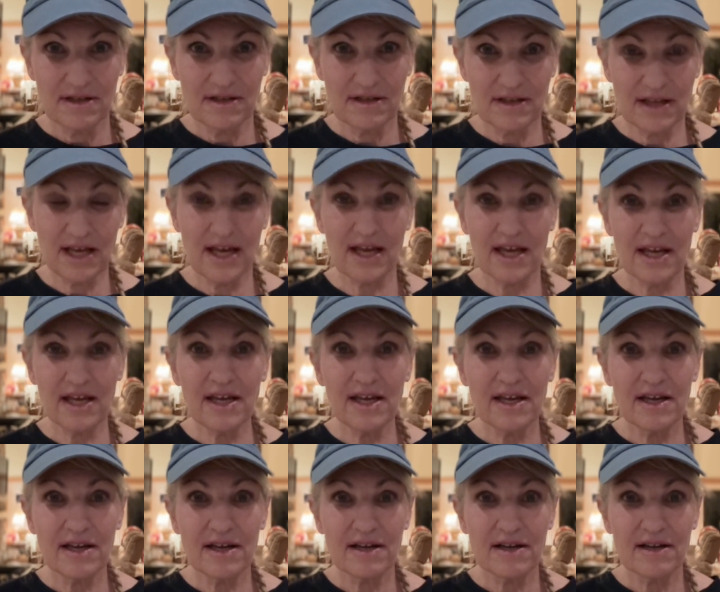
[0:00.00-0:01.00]

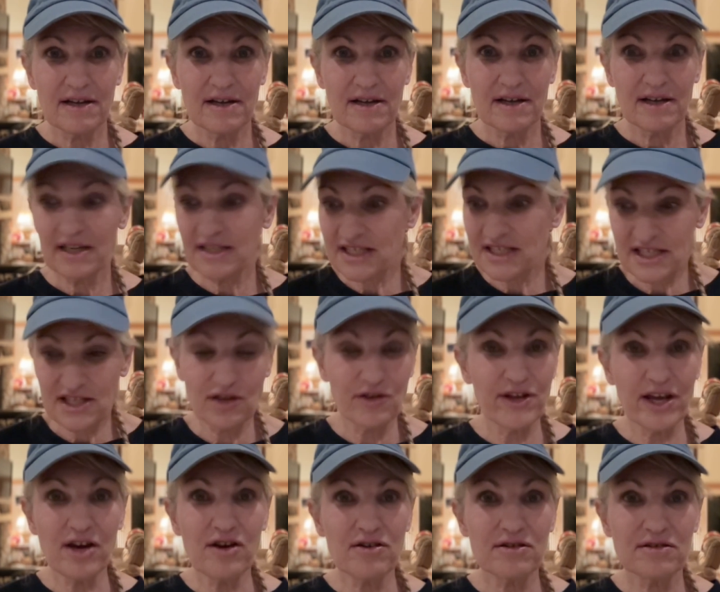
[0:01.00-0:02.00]
it's still
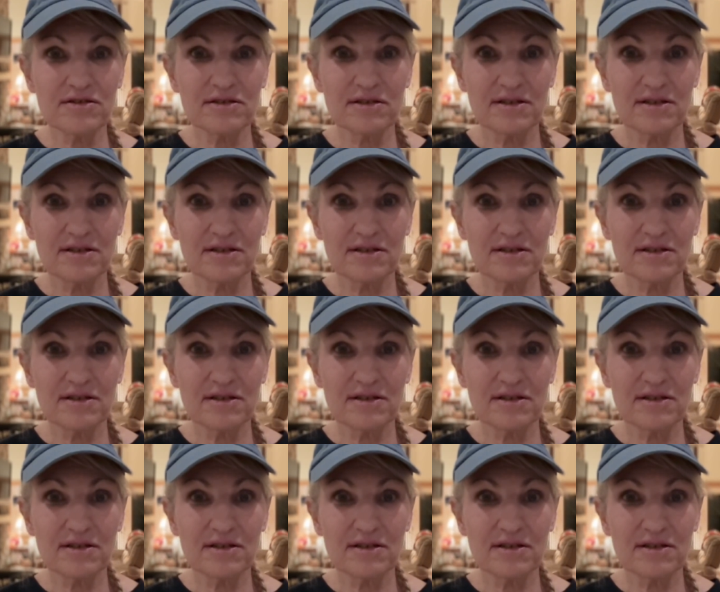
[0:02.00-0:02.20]
there,